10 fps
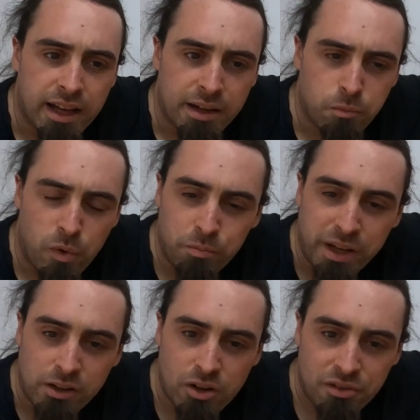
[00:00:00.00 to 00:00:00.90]
and won't
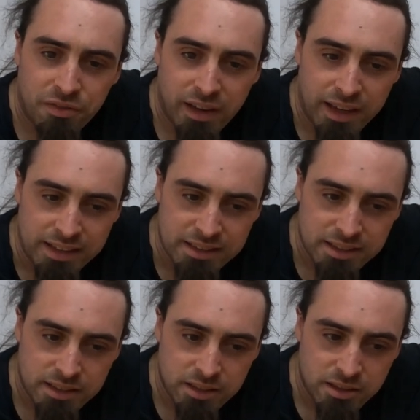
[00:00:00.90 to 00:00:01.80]
peel off.
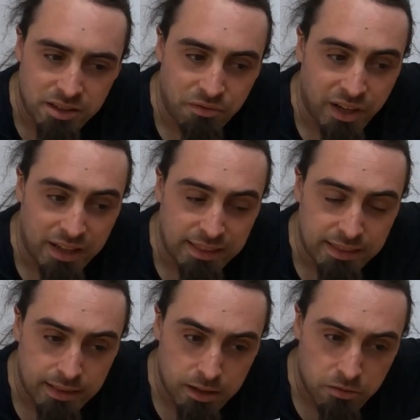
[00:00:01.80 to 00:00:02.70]
It's something
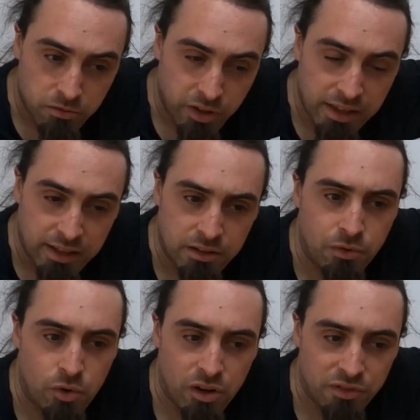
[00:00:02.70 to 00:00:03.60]
I really like the
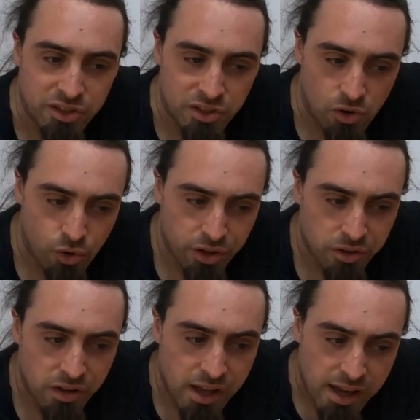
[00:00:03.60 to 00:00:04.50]
thought of, because
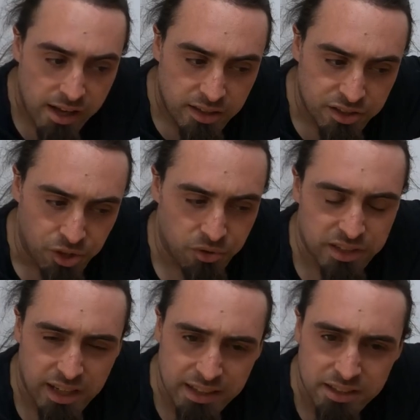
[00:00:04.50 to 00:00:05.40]
oil
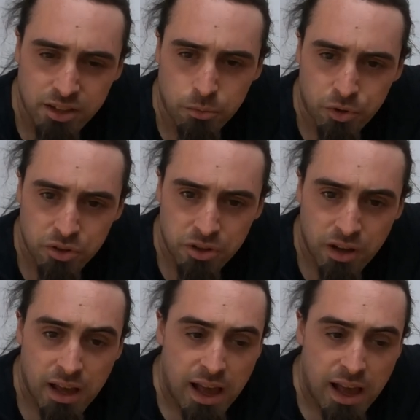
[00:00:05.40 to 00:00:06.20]
soaks into the wood